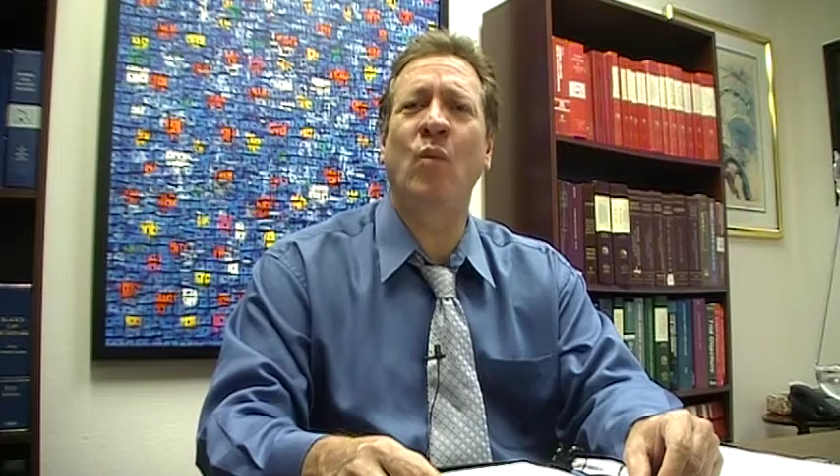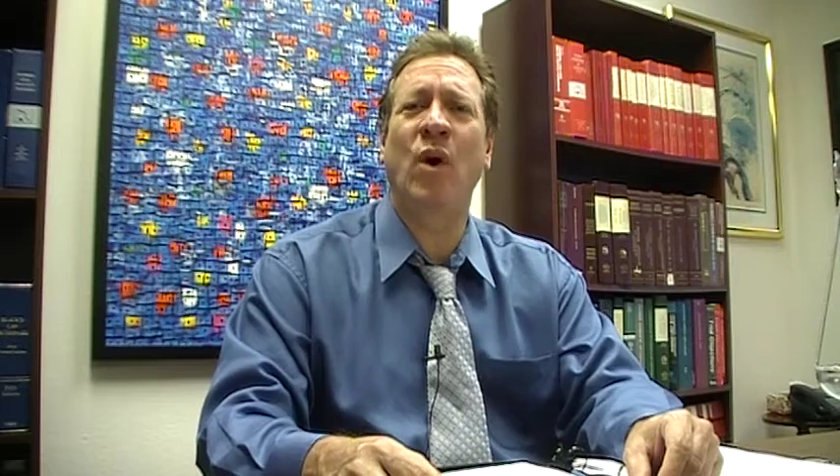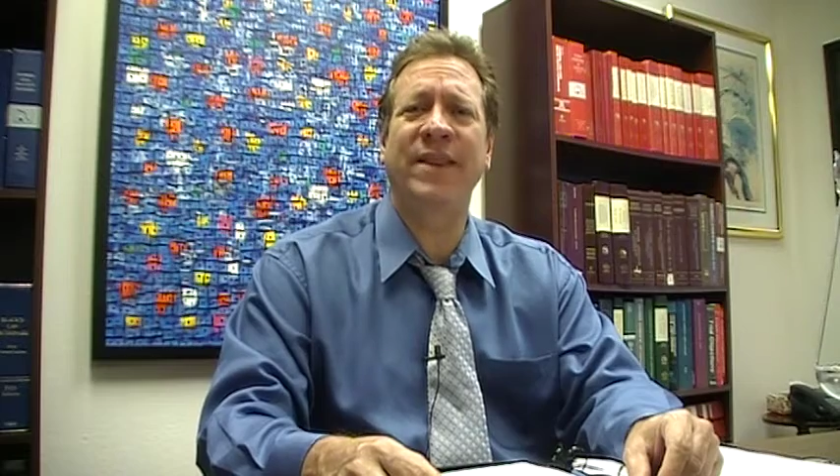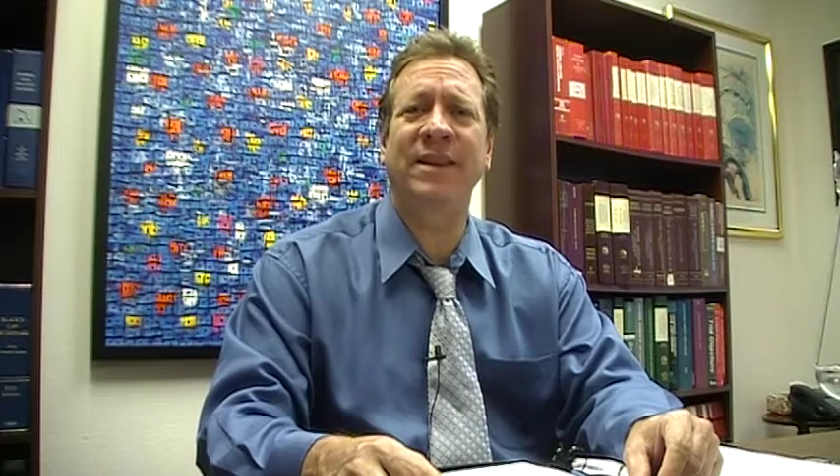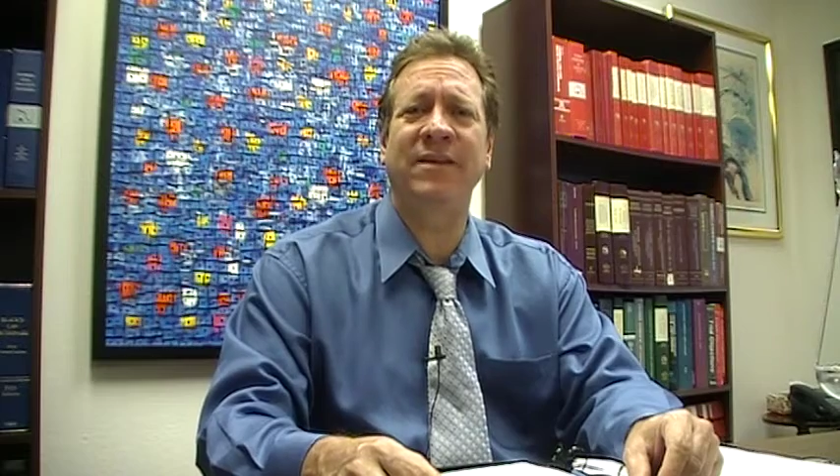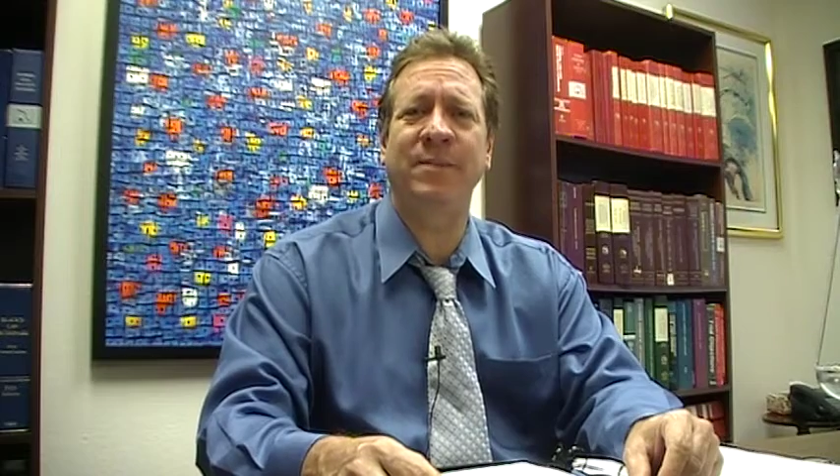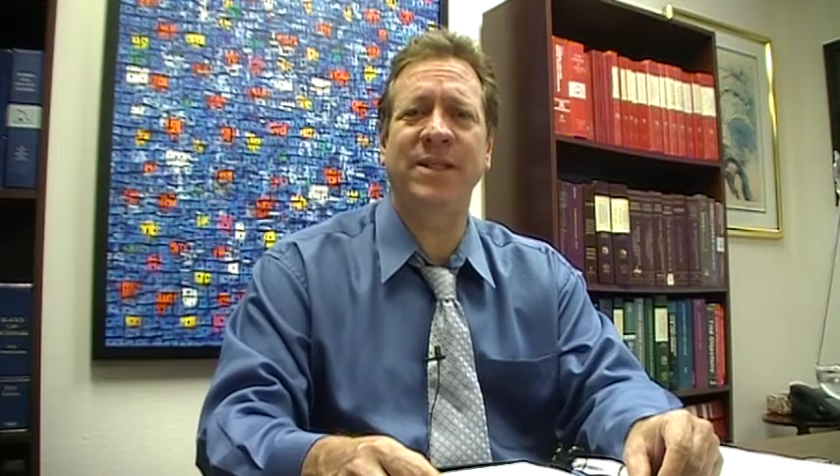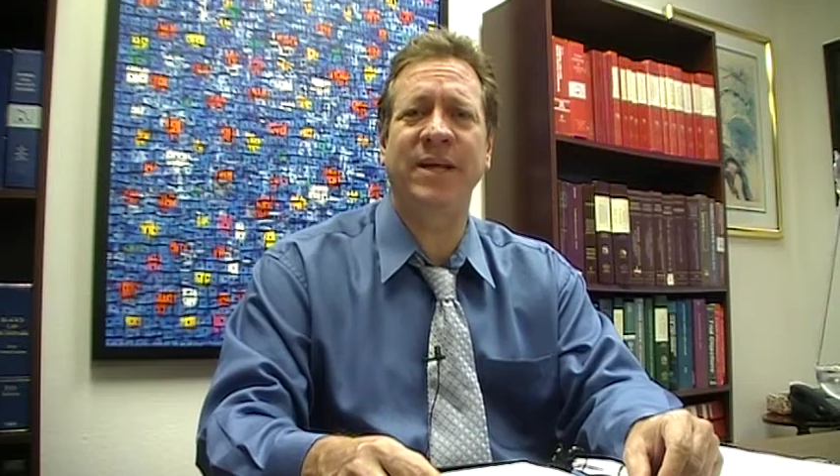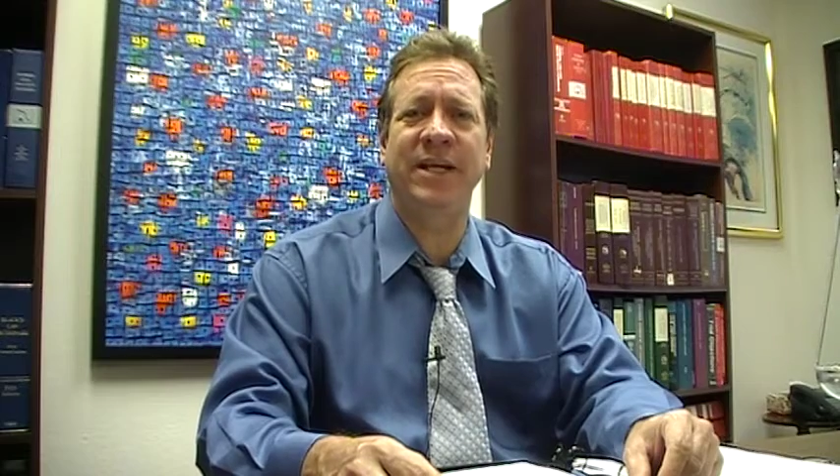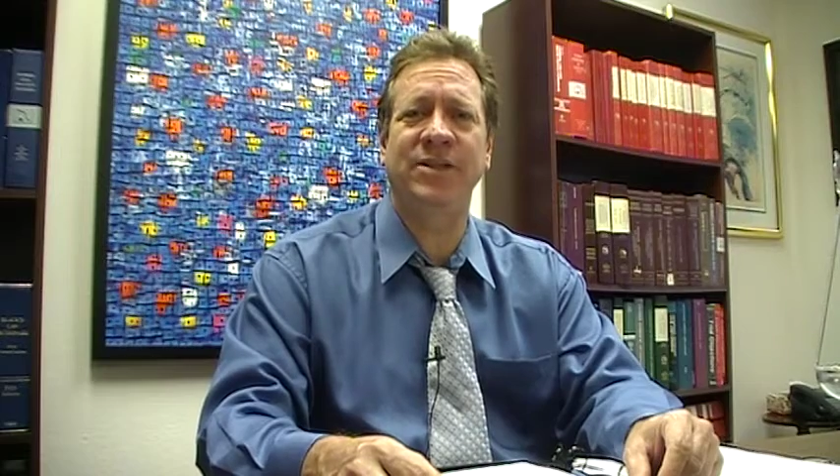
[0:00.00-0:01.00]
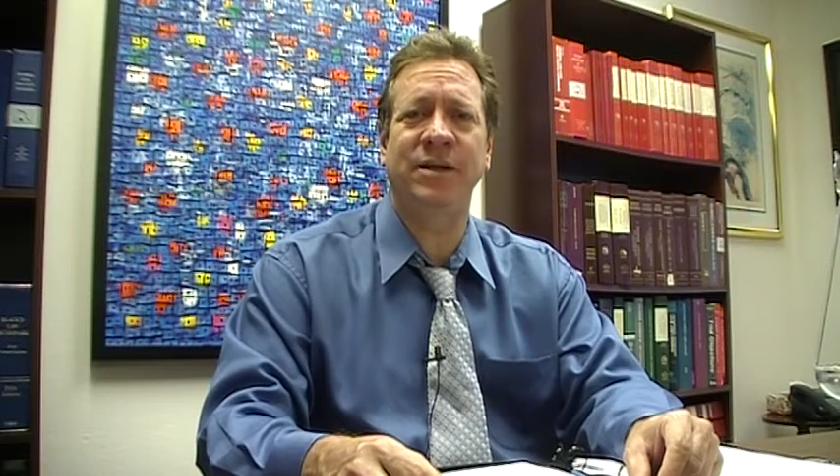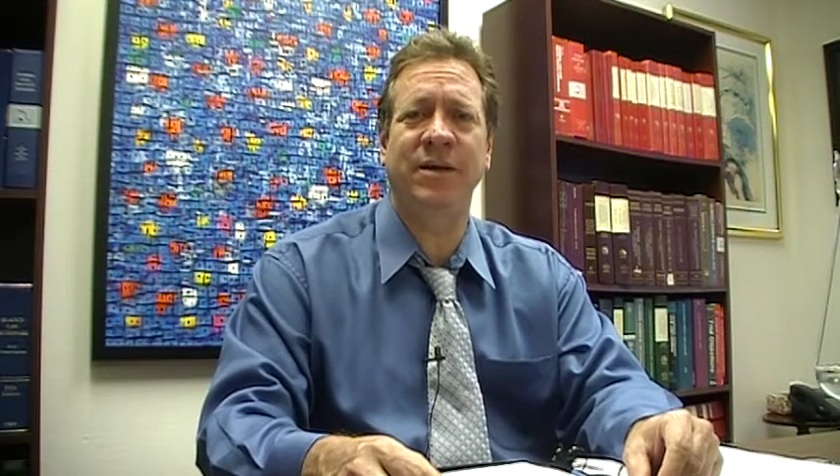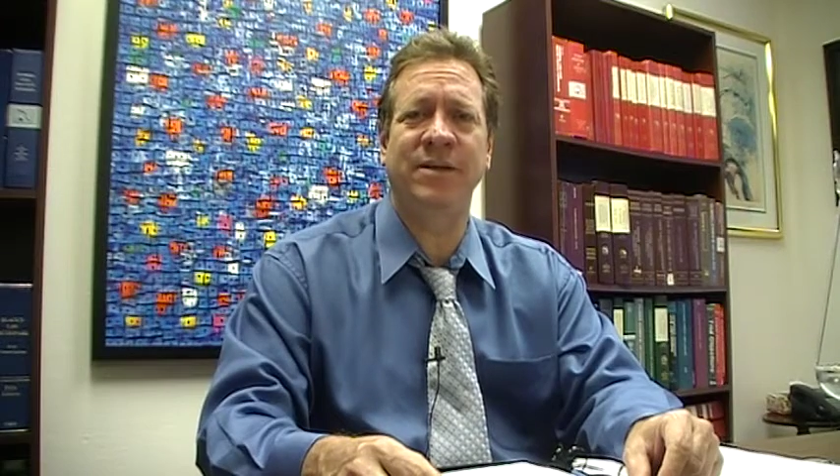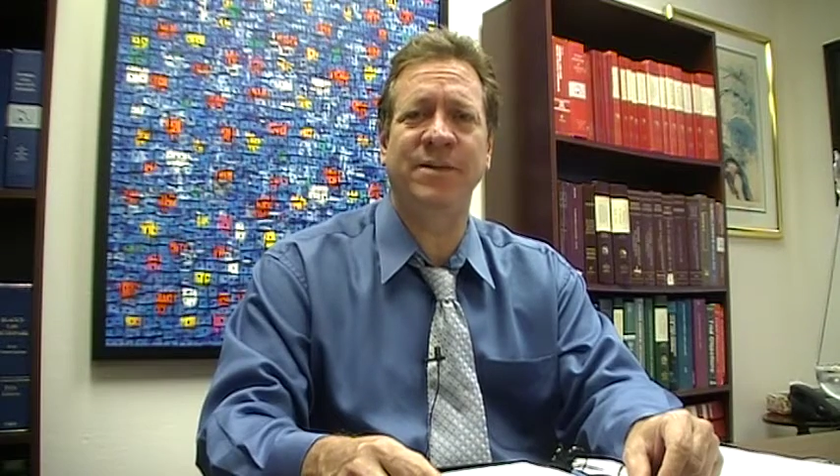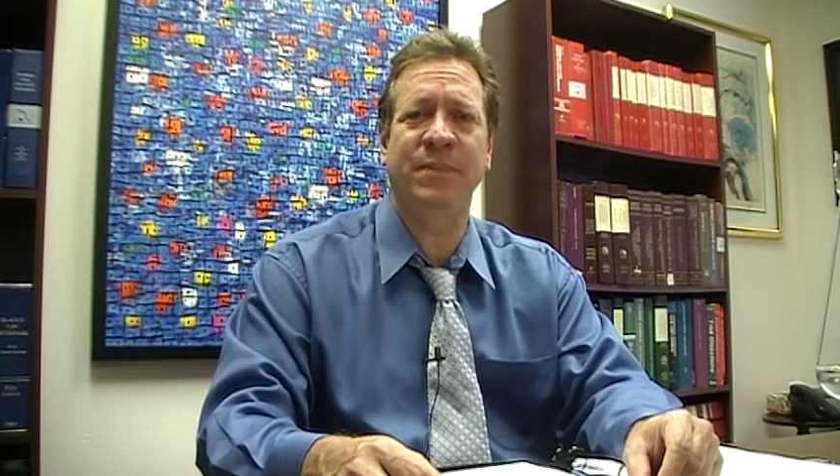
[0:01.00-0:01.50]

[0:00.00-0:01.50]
what the limitation of this